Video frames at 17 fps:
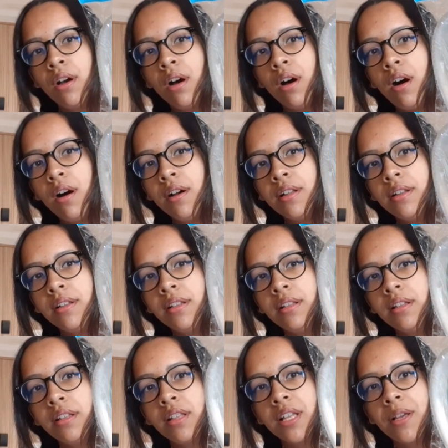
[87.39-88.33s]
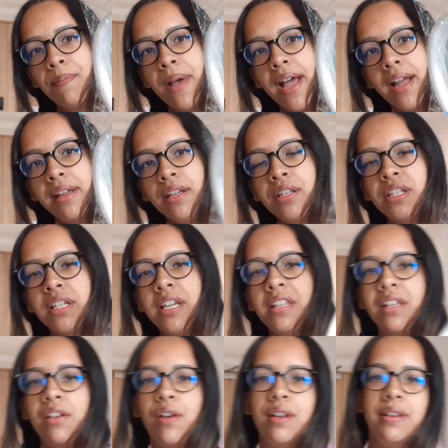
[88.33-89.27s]
on the package,
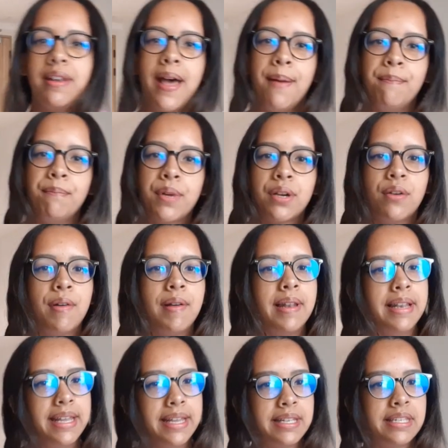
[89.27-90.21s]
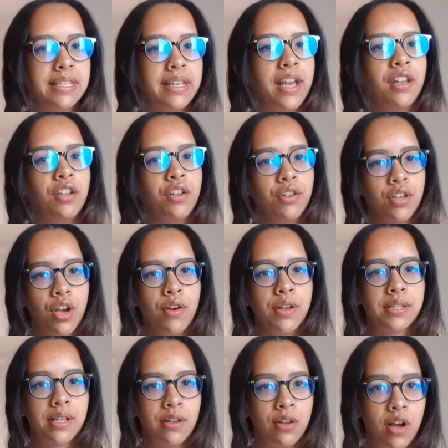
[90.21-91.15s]
either a number or a letter, and you know
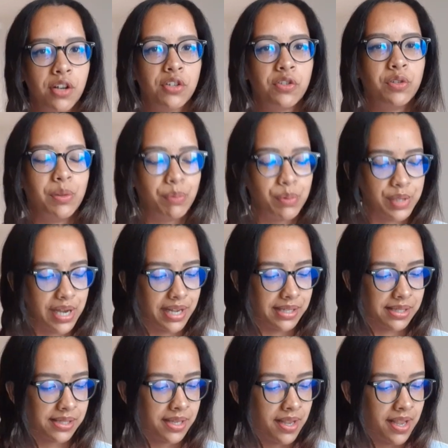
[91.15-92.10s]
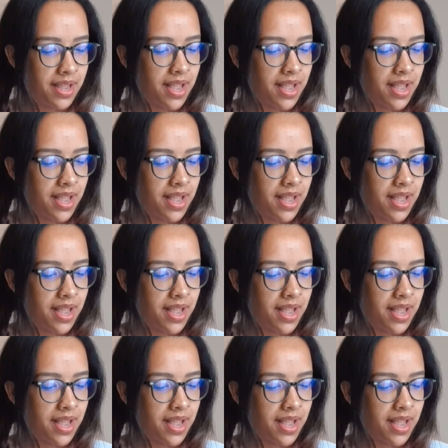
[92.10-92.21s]
it's a lottery prize.